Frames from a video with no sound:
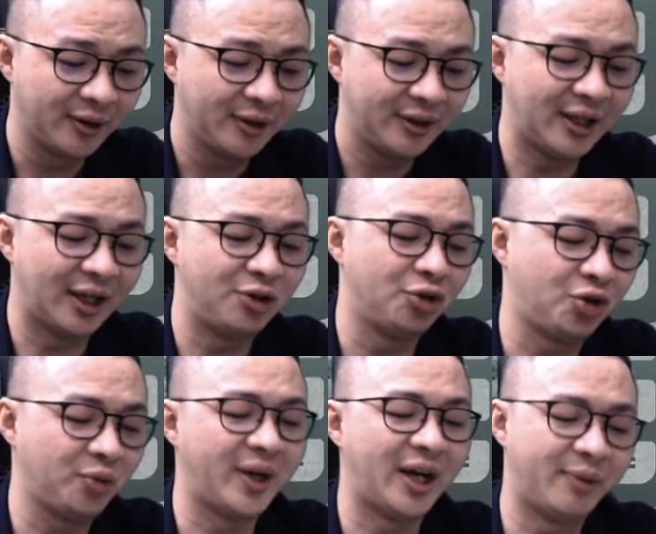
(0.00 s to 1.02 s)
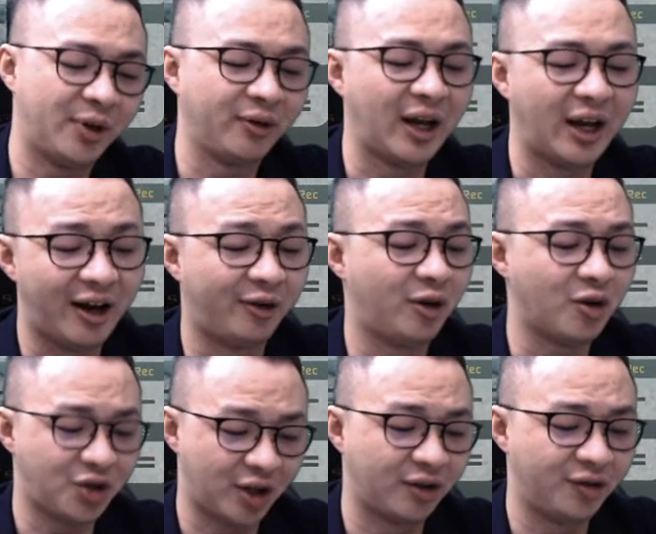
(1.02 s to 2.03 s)
then you should be able to get area of
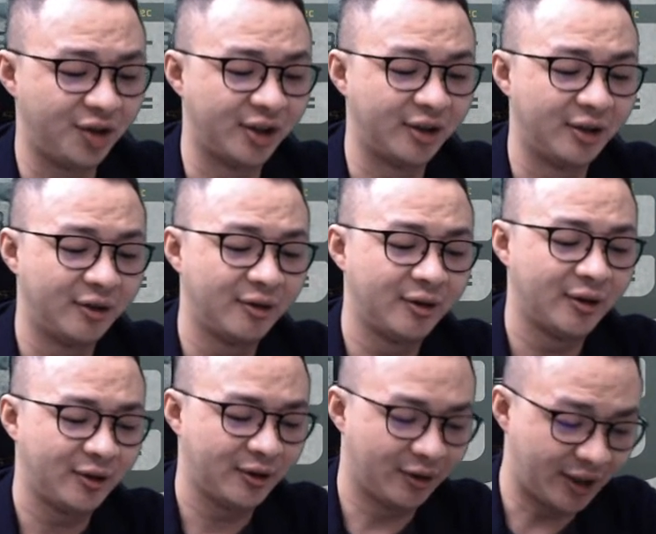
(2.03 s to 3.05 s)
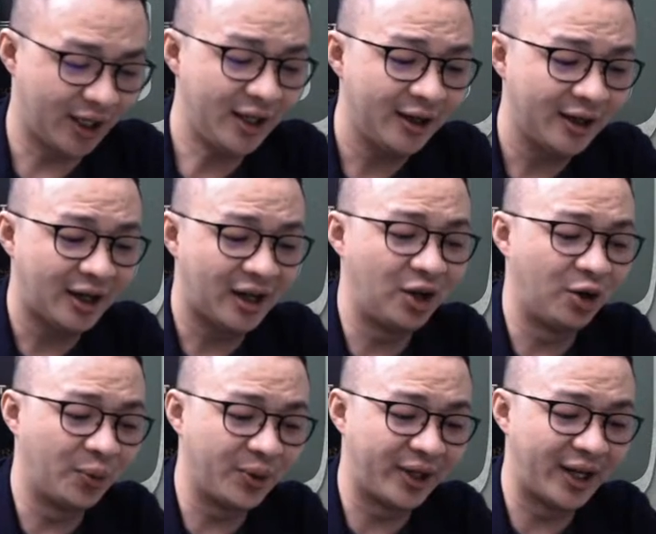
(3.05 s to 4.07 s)
shaded region. Okay, I hope
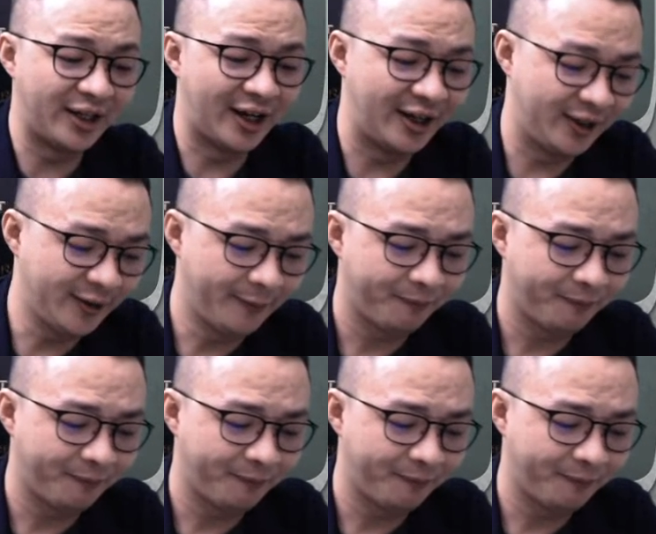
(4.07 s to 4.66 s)
you get the idea.